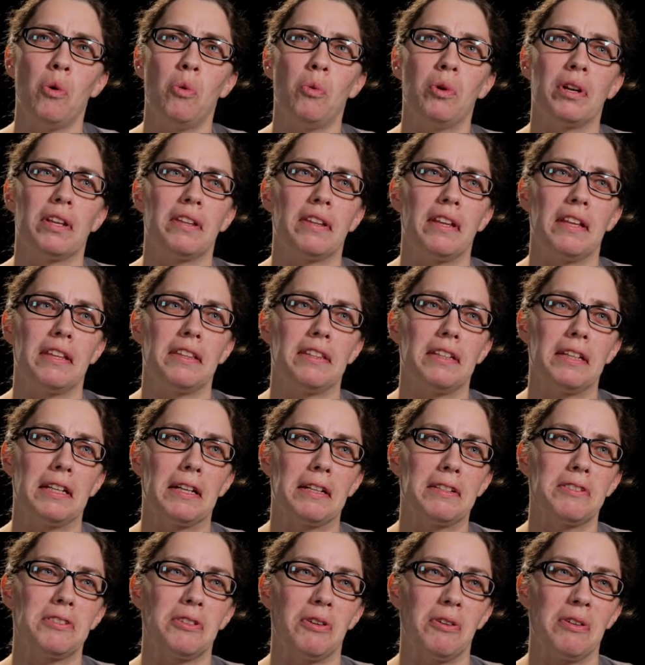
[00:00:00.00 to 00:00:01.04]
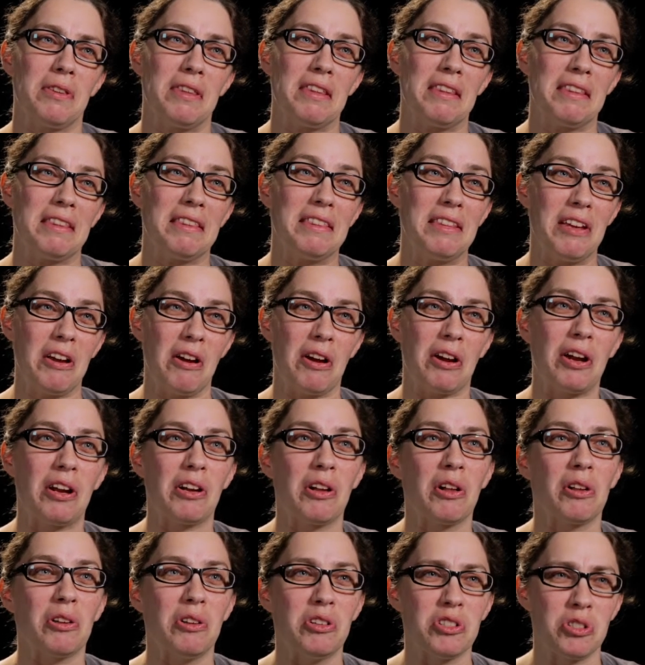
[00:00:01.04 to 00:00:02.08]
what do they think. So their
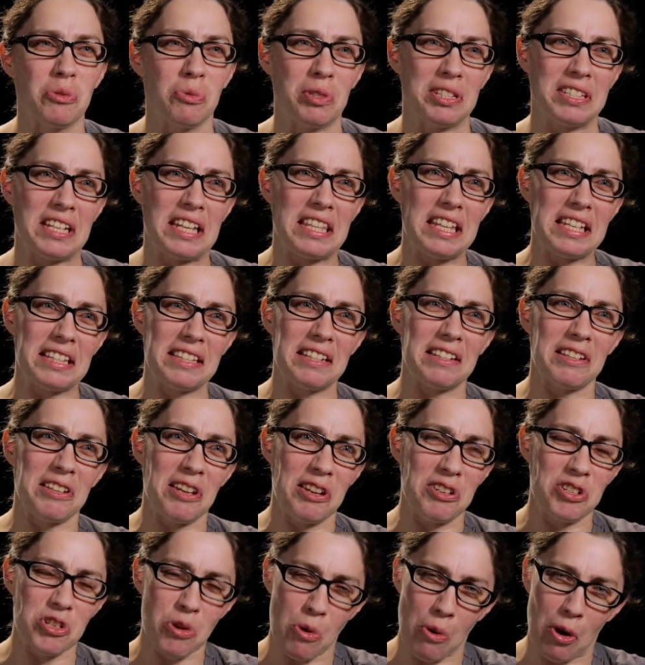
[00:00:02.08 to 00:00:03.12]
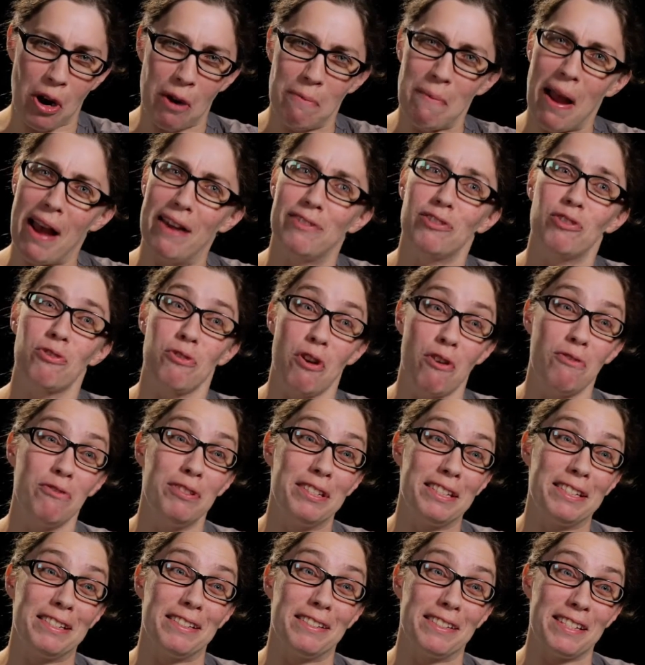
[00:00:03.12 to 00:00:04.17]
conclusion was they think that King Jehoram had
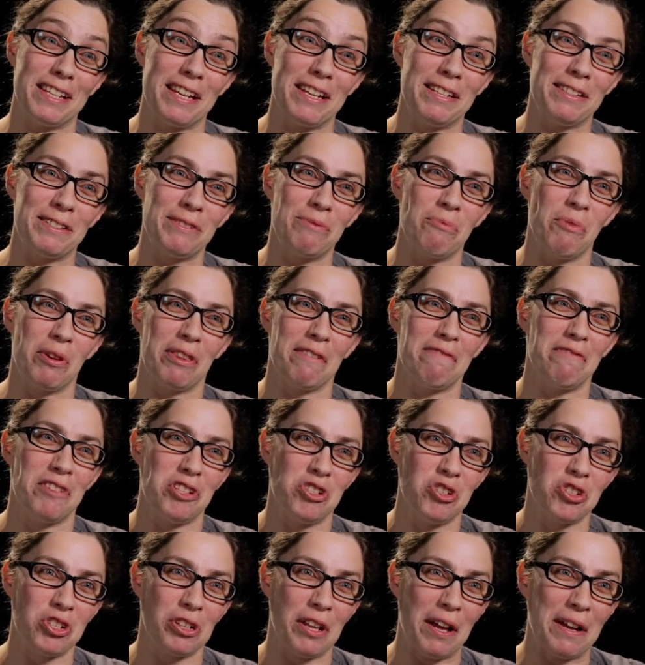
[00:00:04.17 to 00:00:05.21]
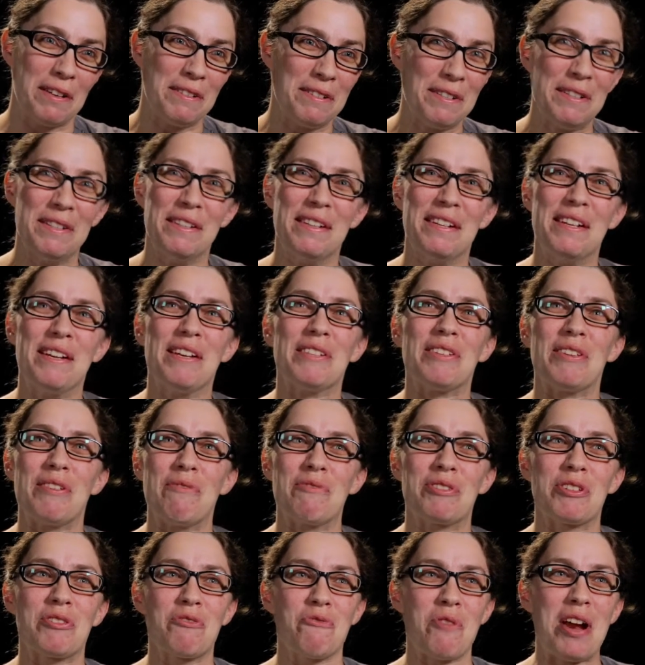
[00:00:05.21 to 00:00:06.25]
Crohn's disease with a fistula. So
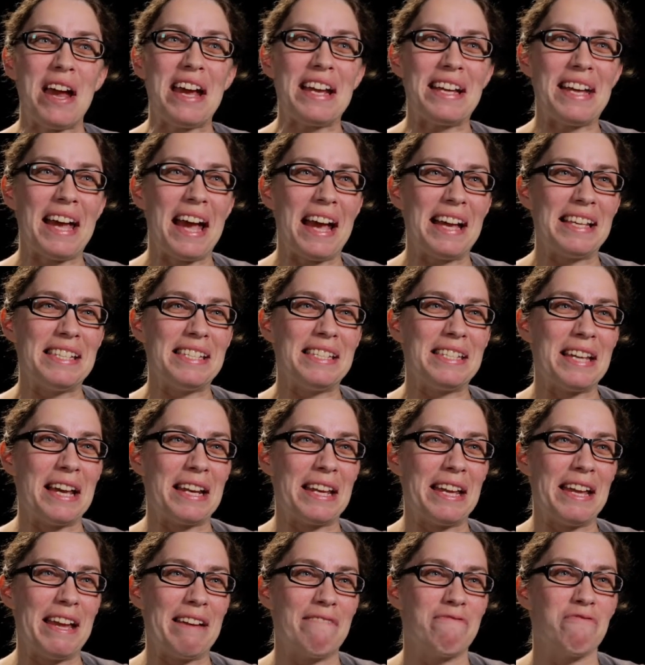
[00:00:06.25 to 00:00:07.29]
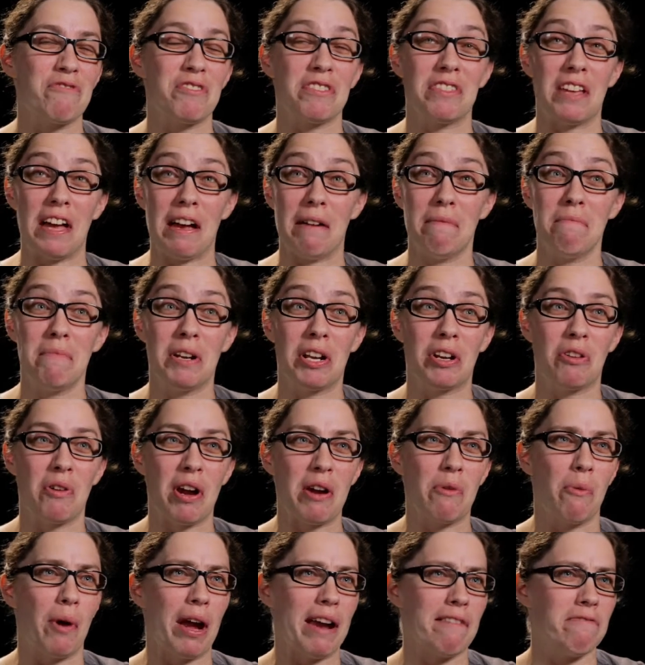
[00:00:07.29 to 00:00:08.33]
it was a great case study for them and a
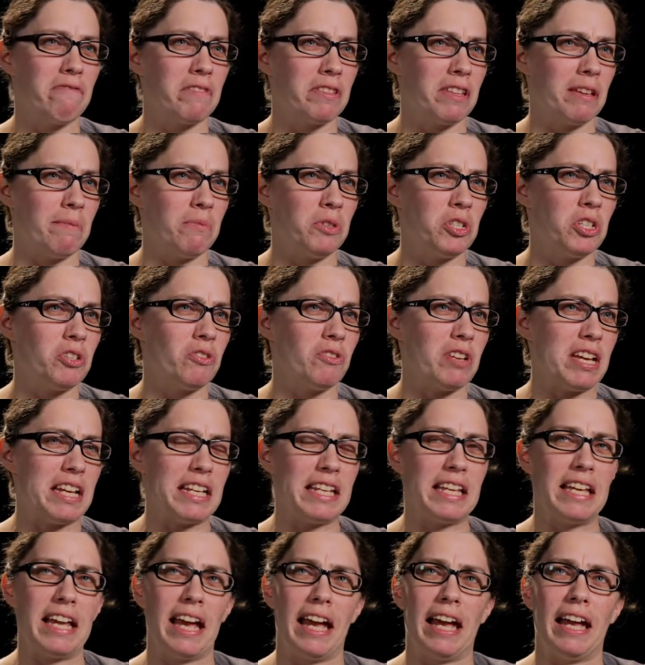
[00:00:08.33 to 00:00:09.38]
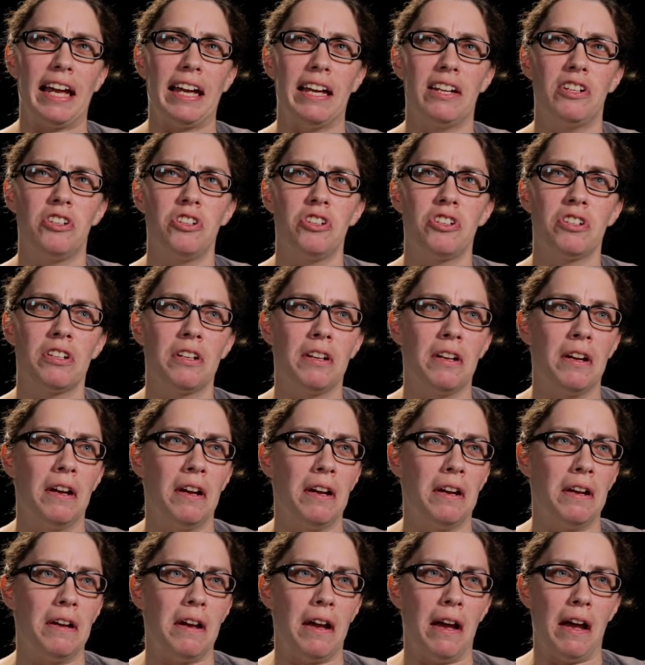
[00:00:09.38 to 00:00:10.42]
great way for them to engage
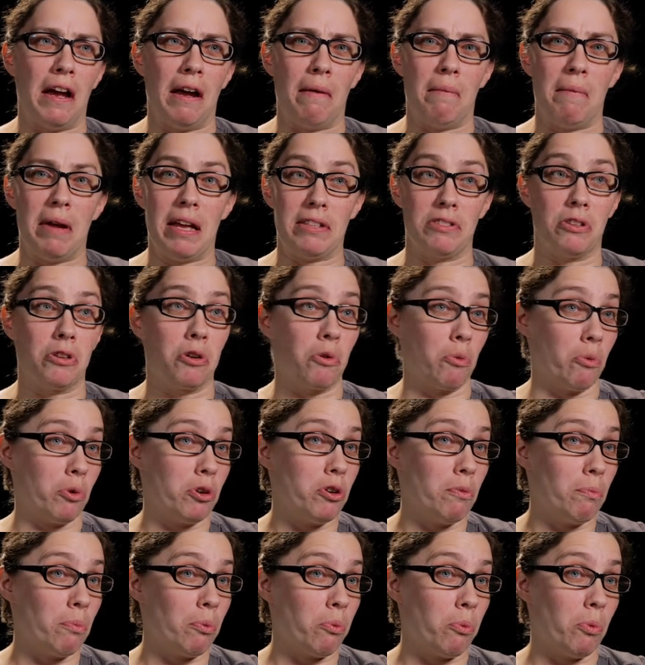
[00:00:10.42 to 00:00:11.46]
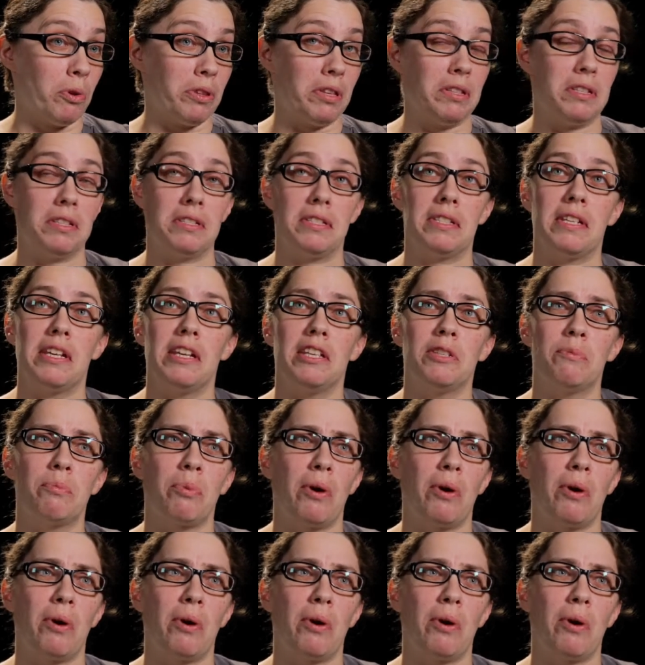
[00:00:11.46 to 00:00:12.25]
as a group with a disease